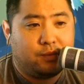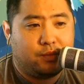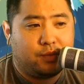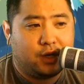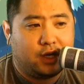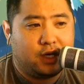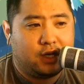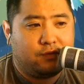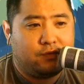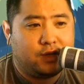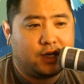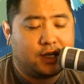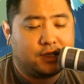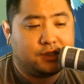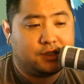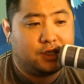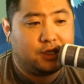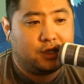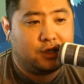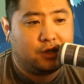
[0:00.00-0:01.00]
But if you guys
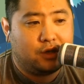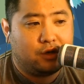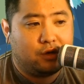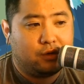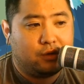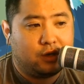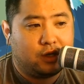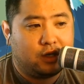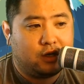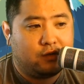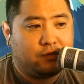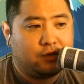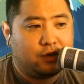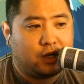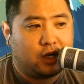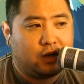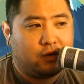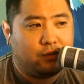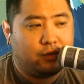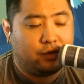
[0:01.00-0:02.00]
didn't know, and if you're
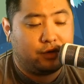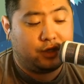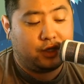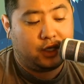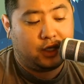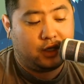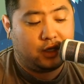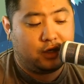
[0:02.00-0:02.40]
not really